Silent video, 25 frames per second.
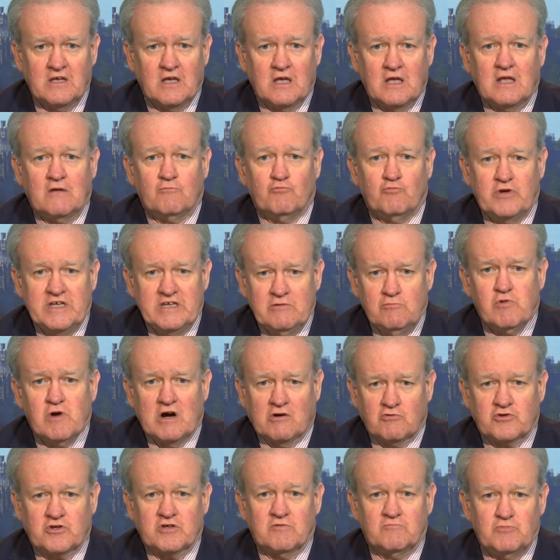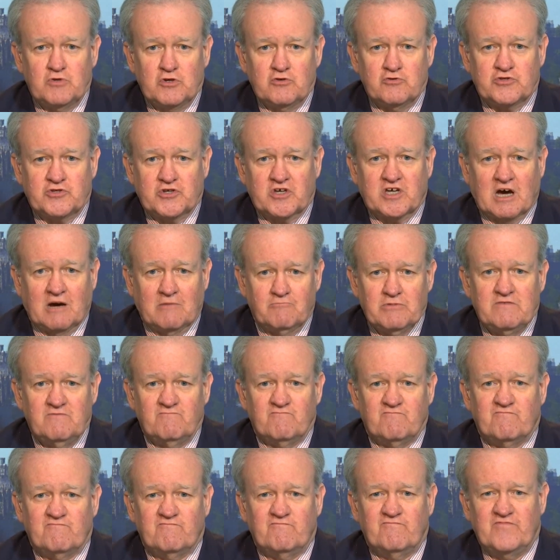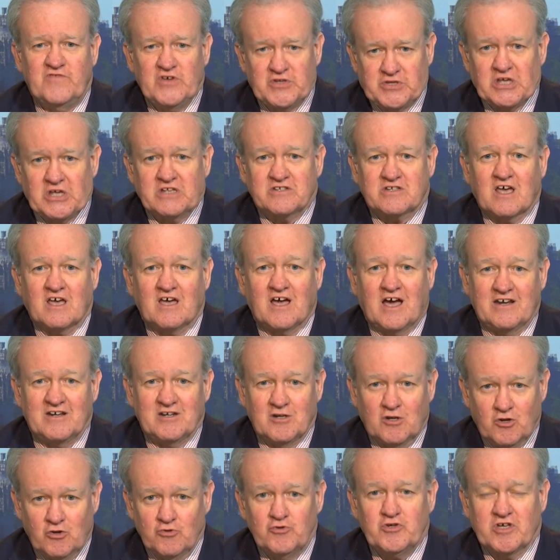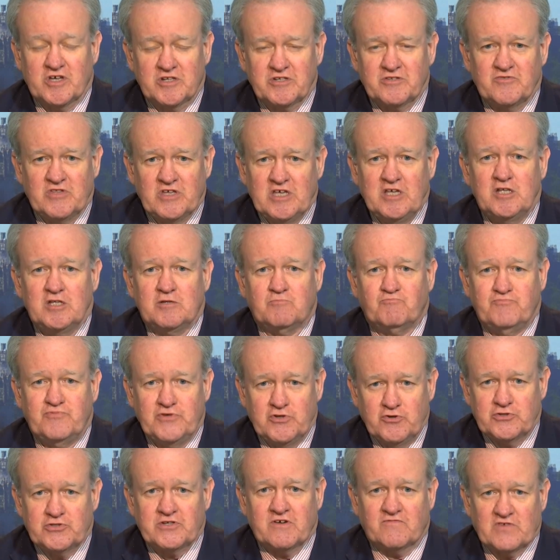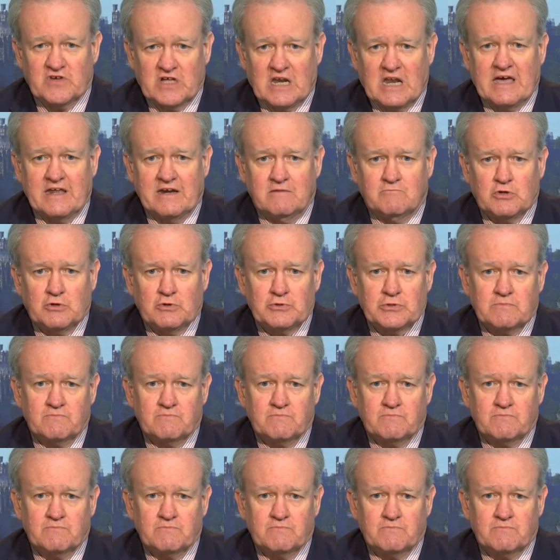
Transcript: We welcome you to come and visit and look at these beautiful animals.